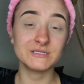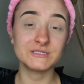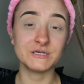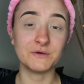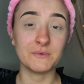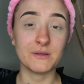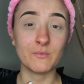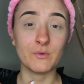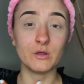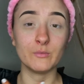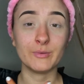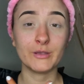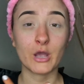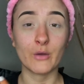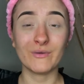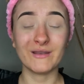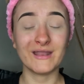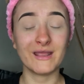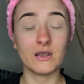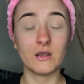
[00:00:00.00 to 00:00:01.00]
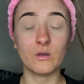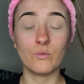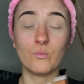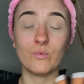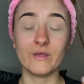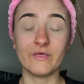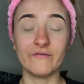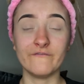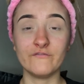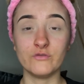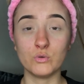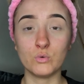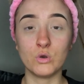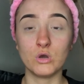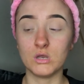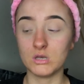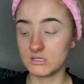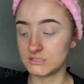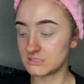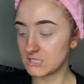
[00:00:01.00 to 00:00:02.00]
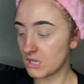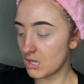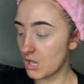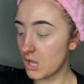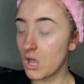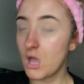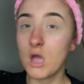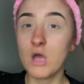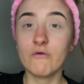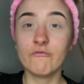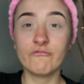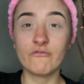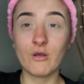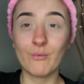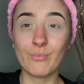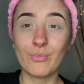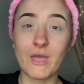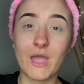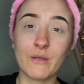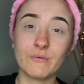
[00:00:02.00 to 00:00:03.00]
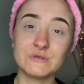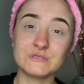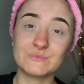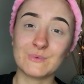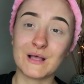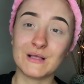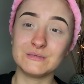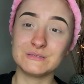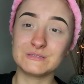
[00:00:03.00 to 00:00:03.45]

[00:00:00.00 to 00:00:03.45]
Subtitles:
so we will be going in with a few colors from there as well.